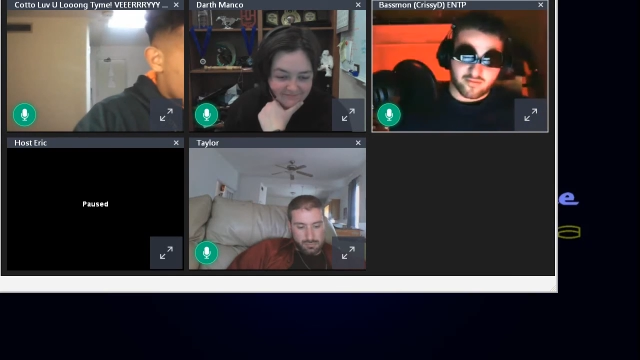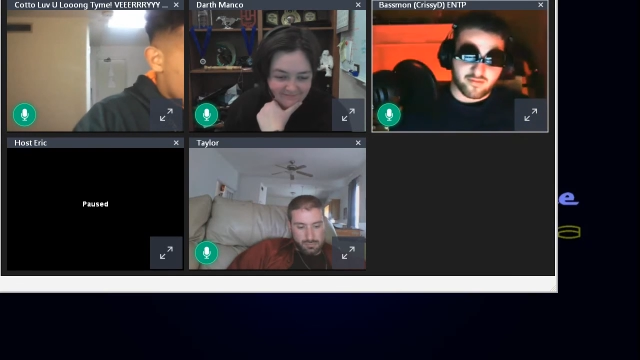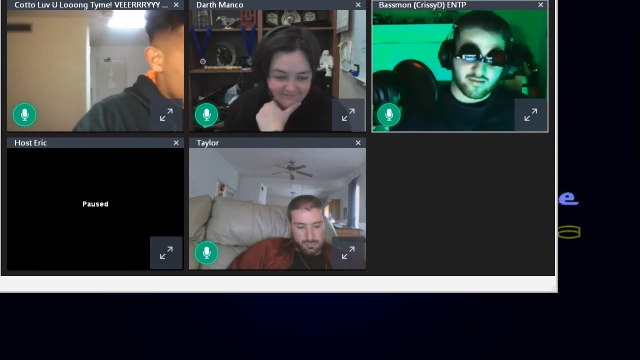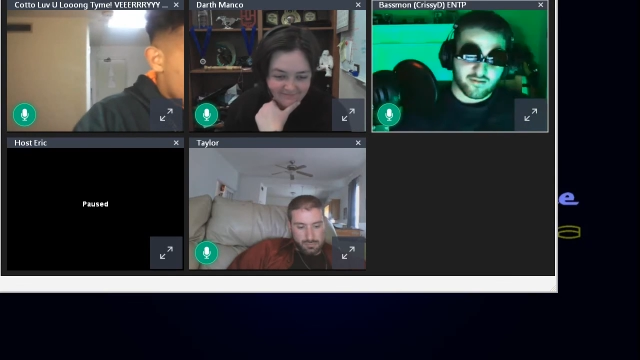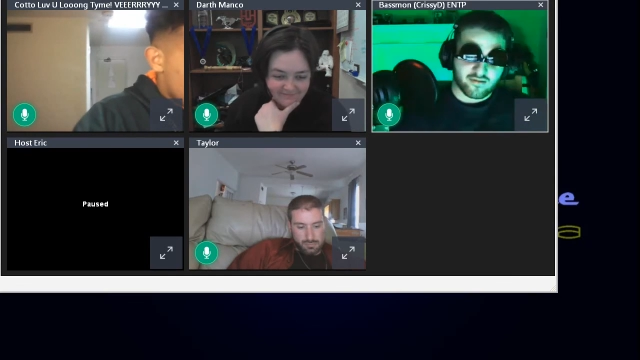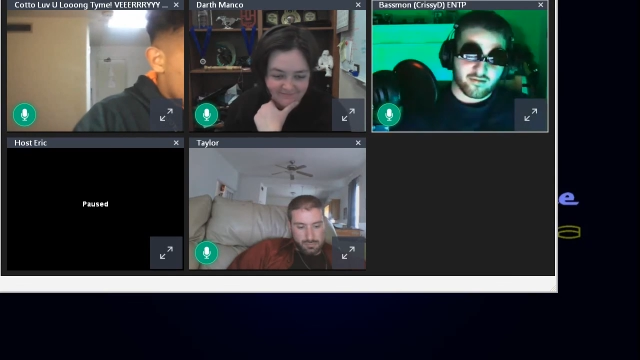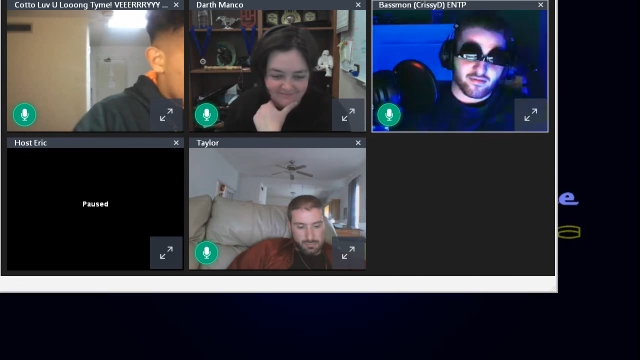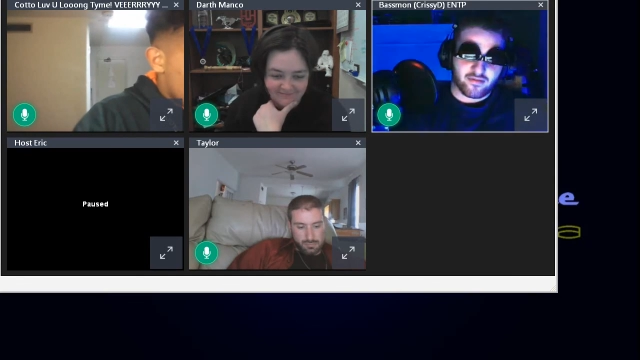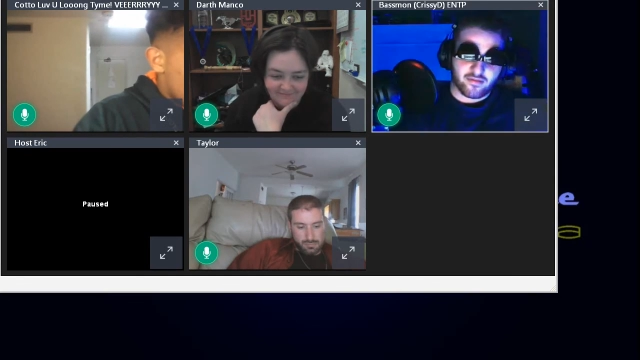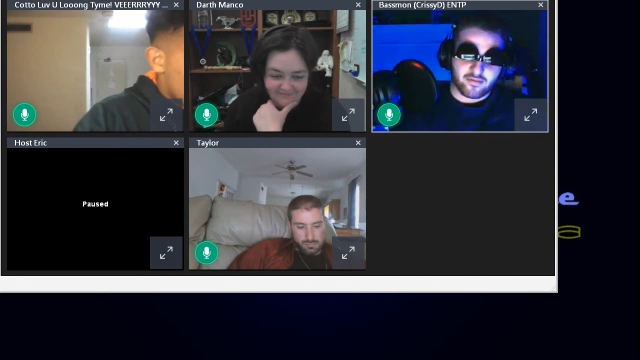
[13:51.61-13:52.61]

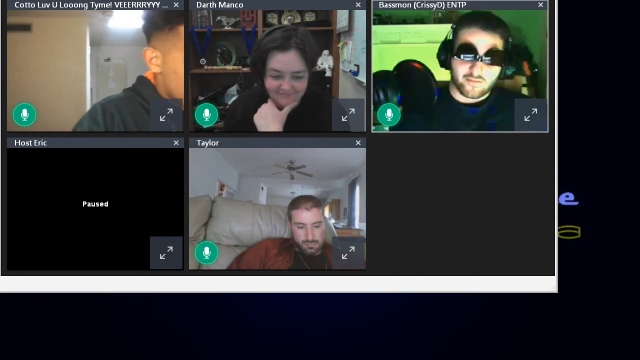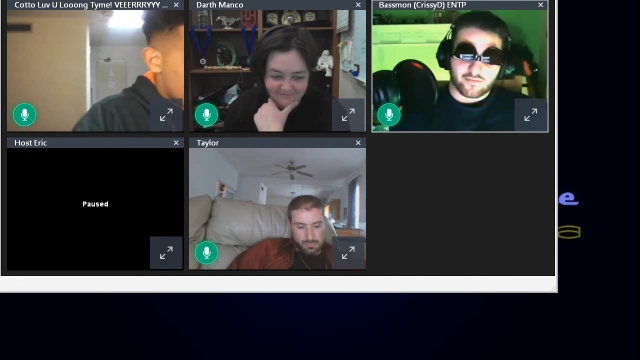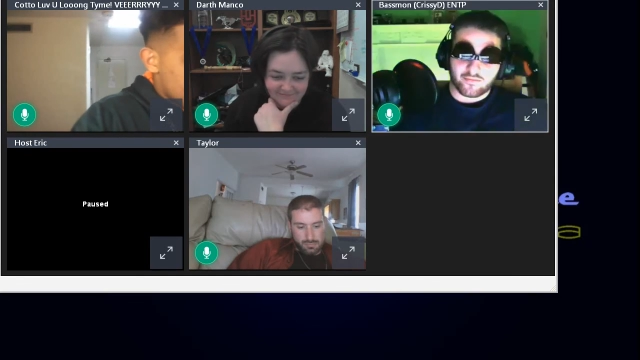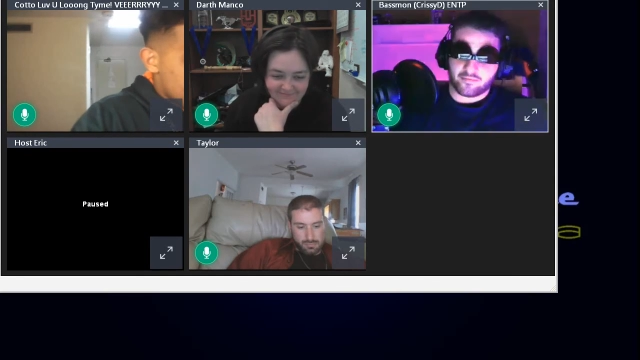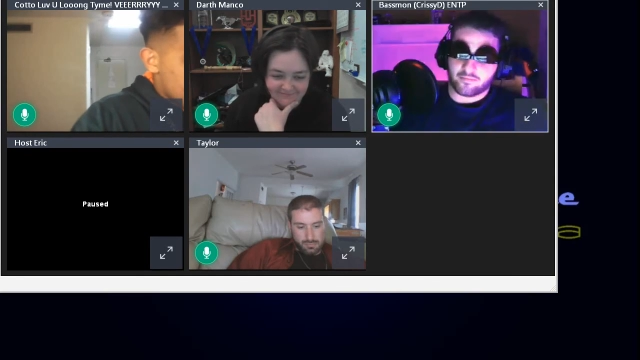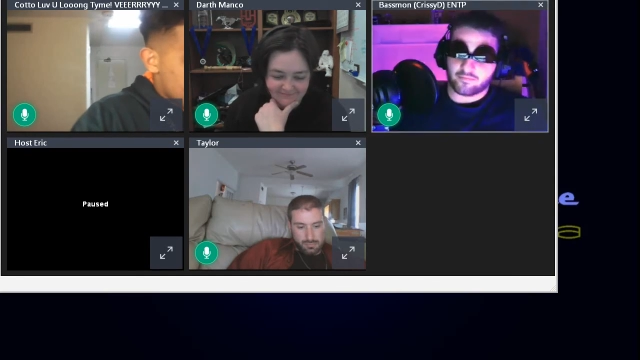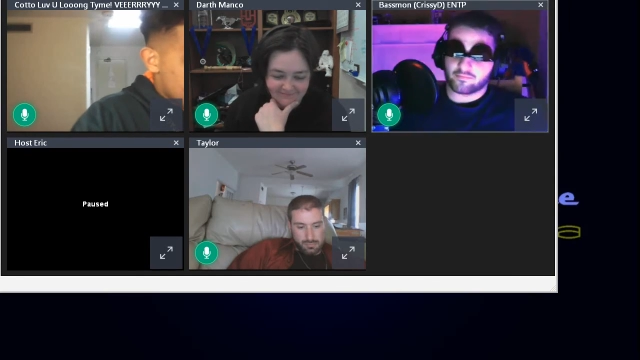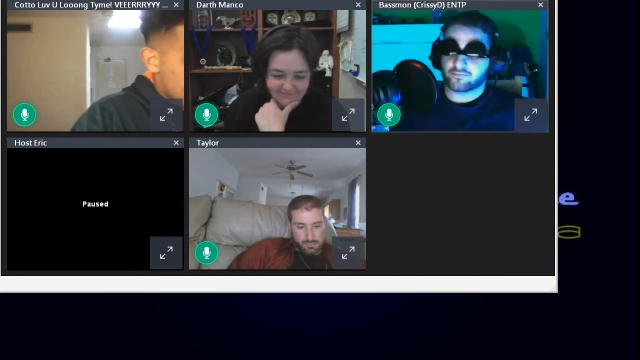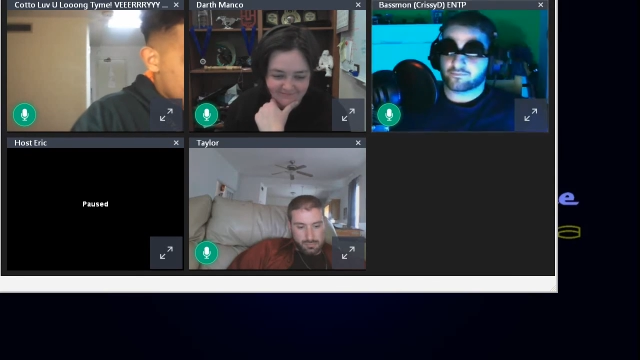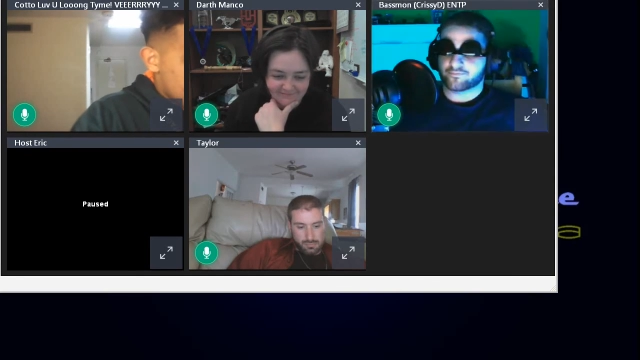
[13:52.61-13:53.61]

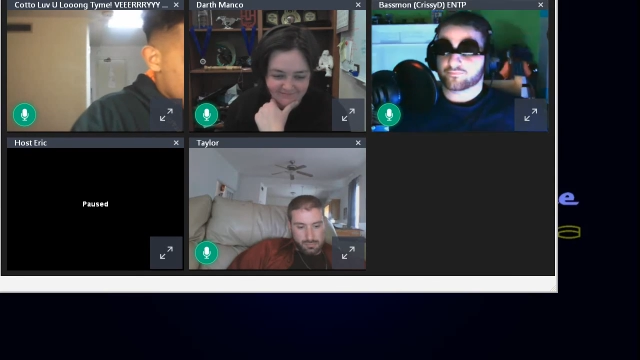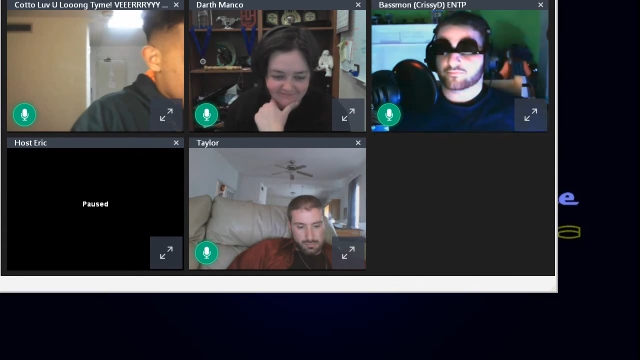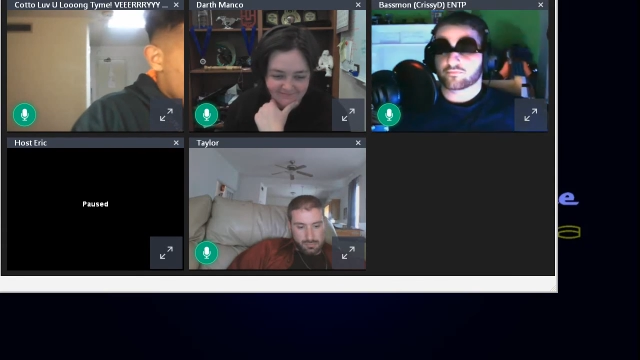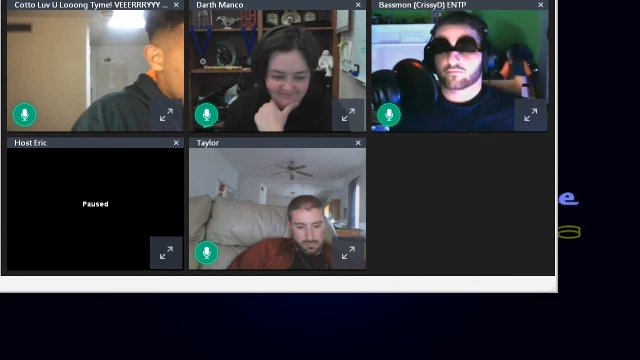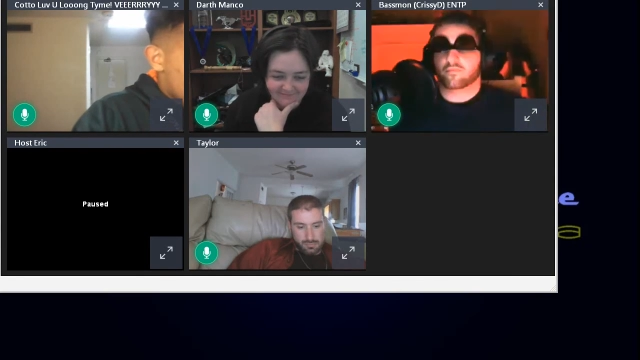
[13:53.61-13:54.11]
Nobody speaks.